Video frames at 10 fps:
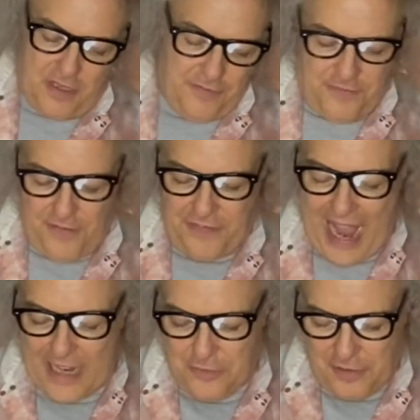
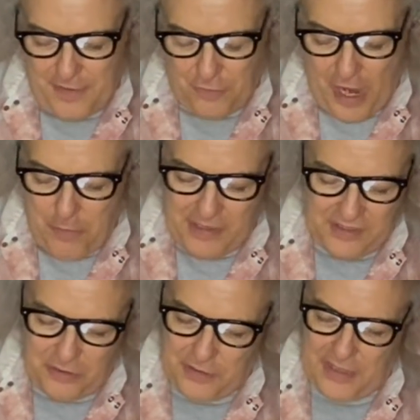factory of right-wing
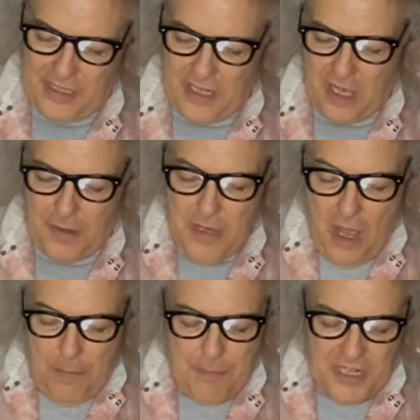students in uh,
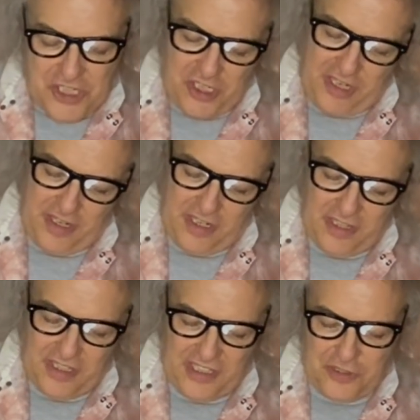Michigan
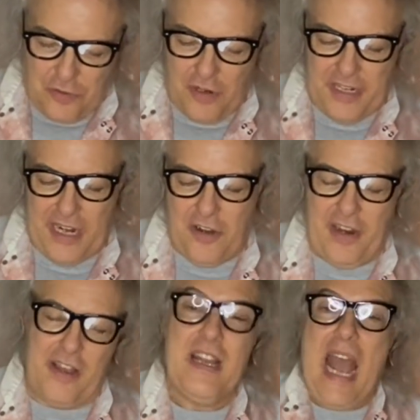and the Detroit
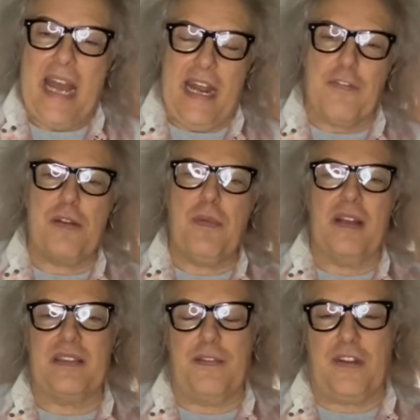area, and every
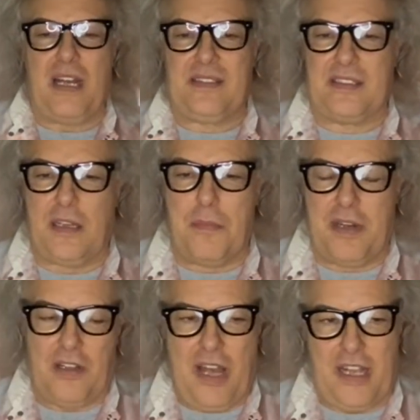month they've got
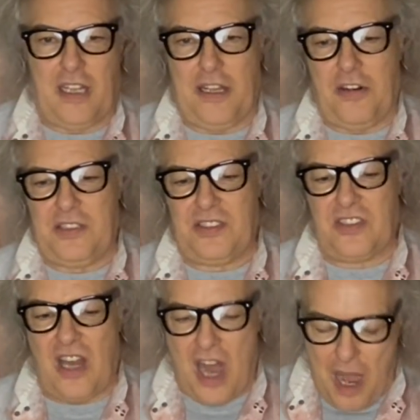somebody like Clarence
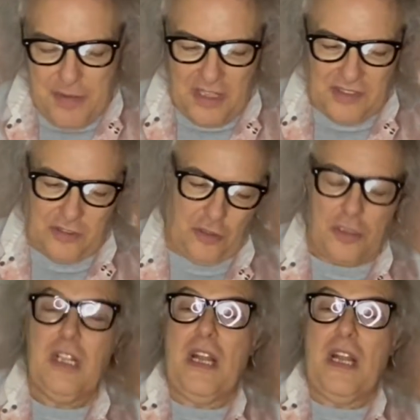Thomas or